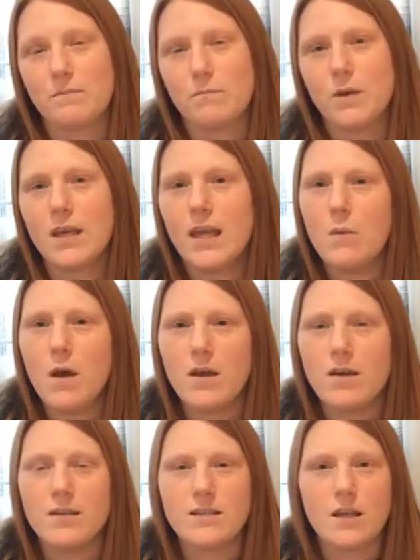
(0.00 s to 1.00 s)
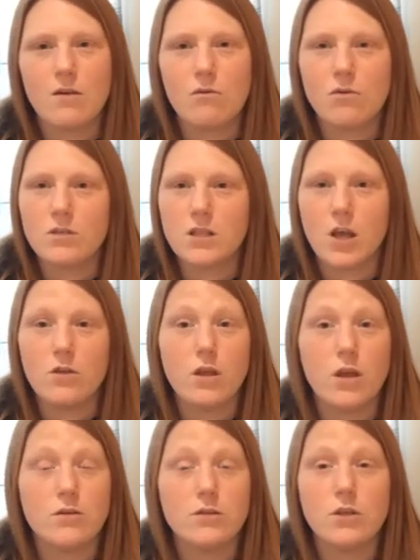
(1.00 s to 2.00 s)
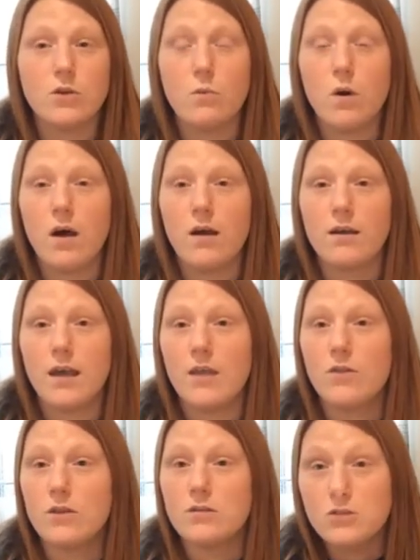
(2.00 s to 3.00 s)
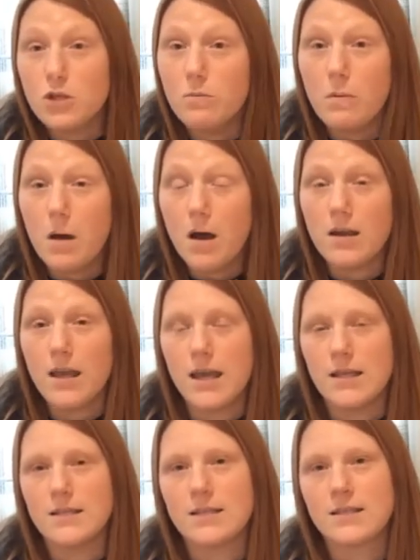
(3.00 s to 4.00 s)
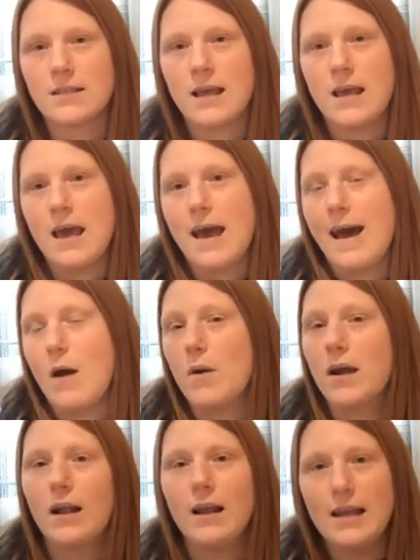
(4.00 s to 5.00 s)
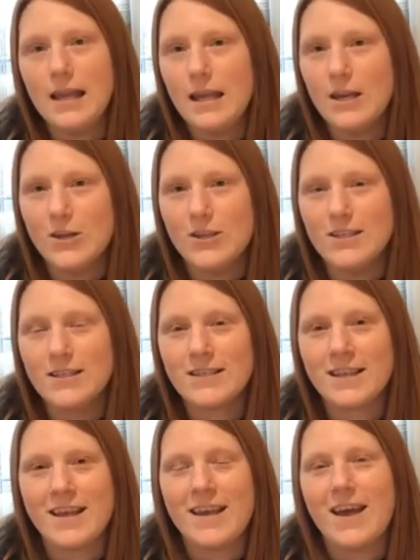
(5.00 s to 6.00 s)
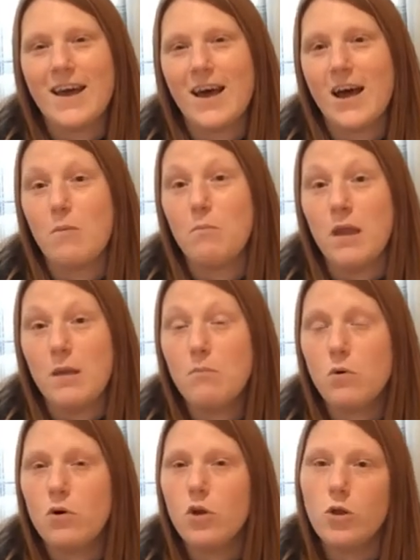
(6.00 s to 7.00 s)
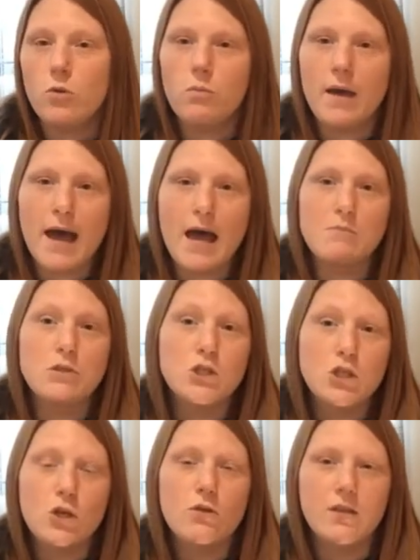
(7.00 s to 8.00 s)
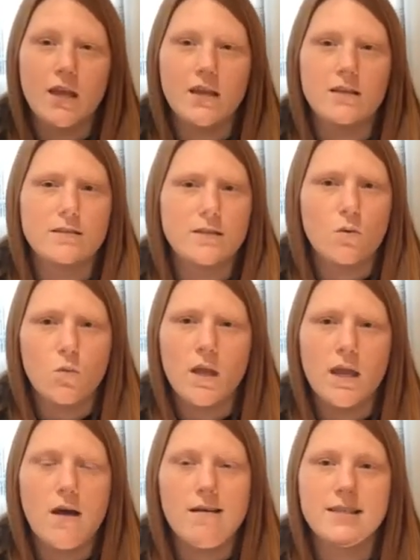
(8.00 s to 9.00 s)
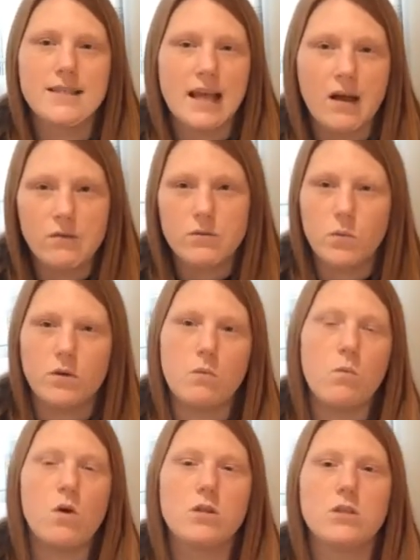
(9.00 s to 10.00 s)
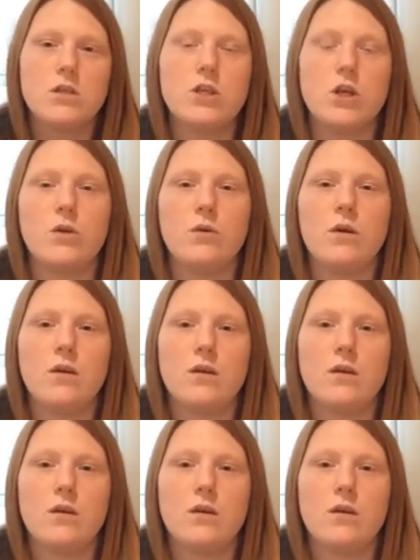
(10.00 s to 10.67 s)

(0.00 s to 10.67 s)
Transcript: But key workers are also those who work in the supermarkets, our cleaners, people who perhaps do things that we ourselves wouldn't want to do,